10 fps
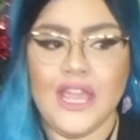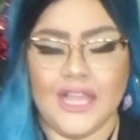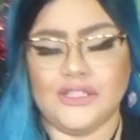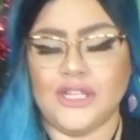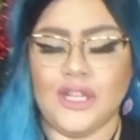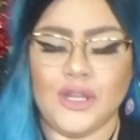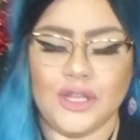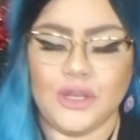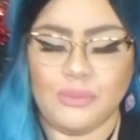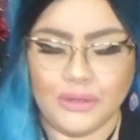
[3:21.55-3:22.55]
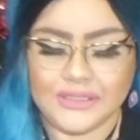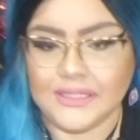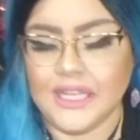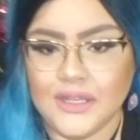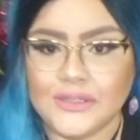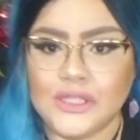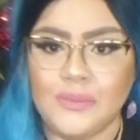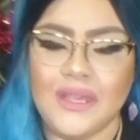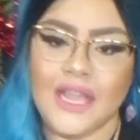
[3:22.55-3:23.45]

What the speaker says: is no longer the person that used to be.